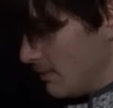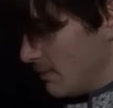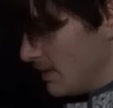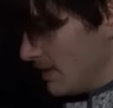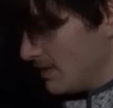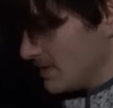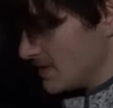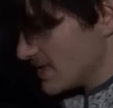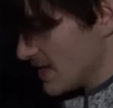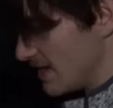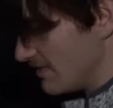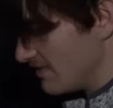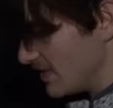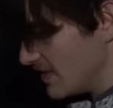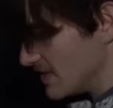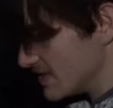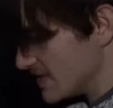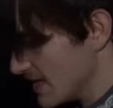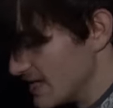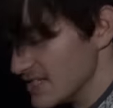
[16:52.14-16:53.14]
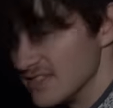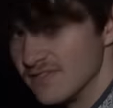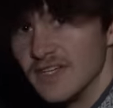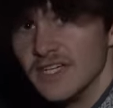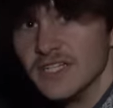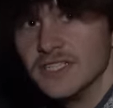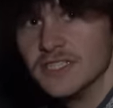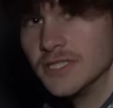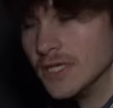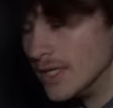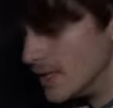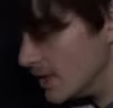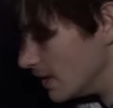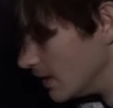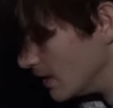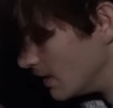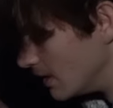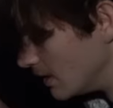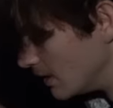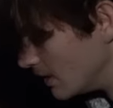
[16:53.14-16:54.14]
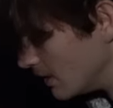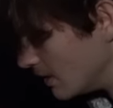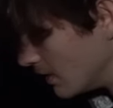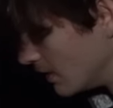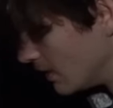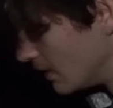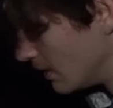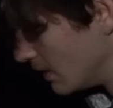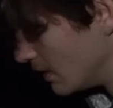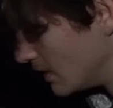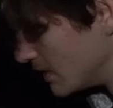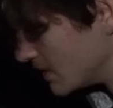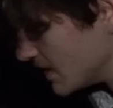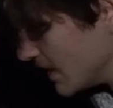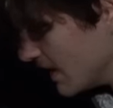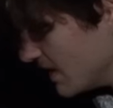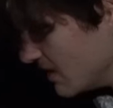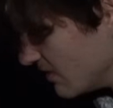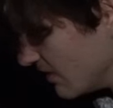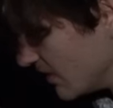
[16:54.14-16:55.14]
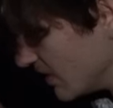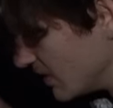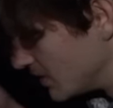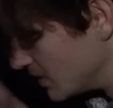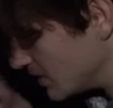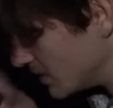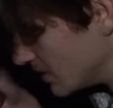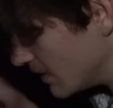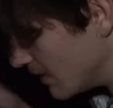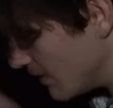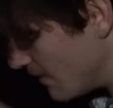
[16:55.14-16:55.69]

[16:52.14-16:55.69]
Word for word: Let this guy fight. It's a nice fish. It's a nice fish.